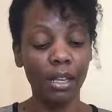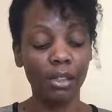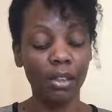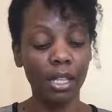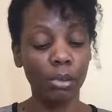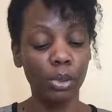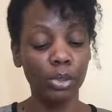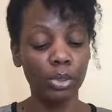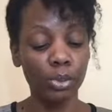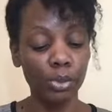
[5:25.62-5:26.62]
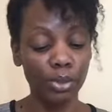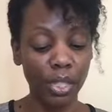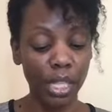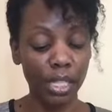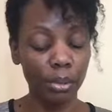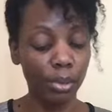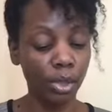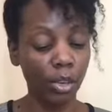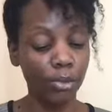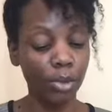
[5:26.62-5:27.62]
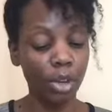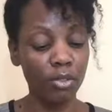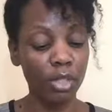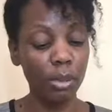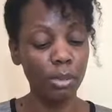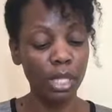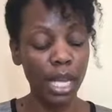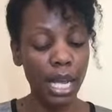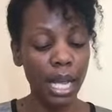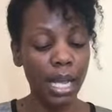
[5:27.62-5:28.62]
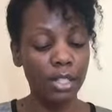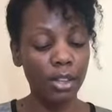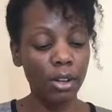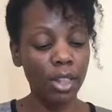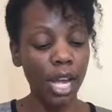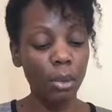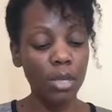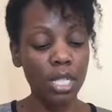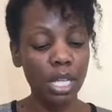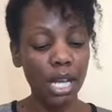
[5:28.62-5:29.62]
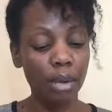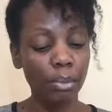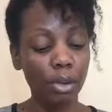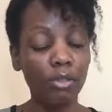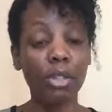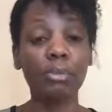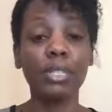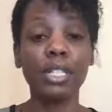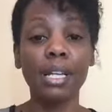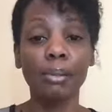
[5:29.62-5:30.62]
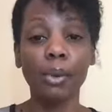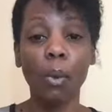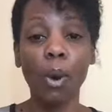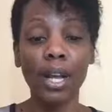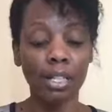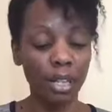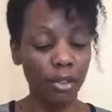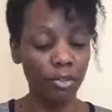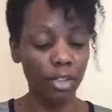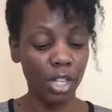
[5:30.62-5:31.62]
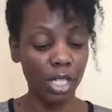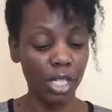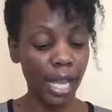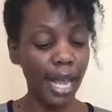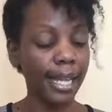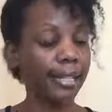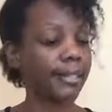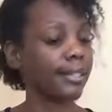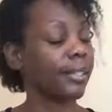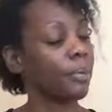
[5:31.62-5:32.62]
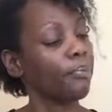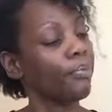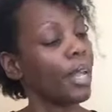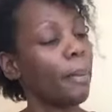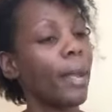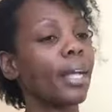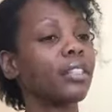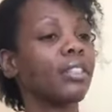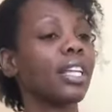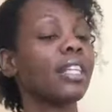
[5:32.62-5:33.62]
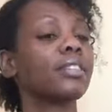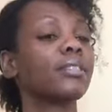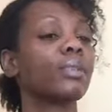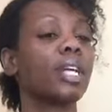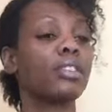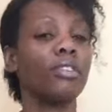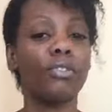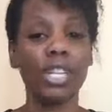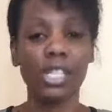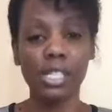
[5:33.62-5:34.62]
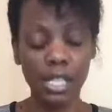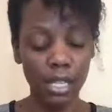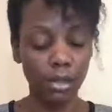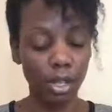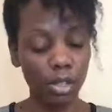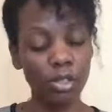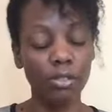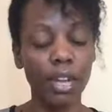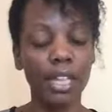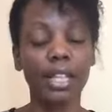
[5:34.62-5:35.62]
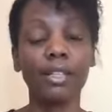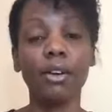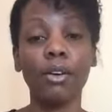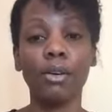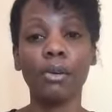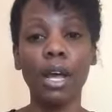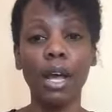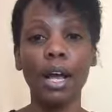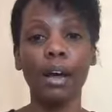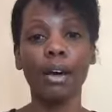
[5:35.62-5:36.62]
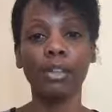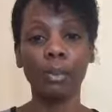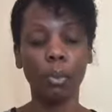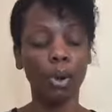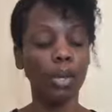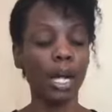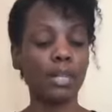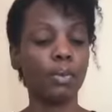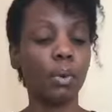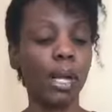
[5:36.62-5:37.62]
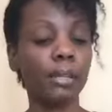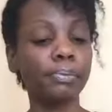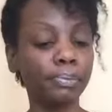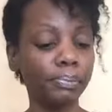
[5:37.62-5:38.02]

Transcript: incredible truth in the book of Proverbs. So that was uh, Proverbs chapter 1, verse 8. Amen. So that's today's confessions, and you can also find that on on the wall as well.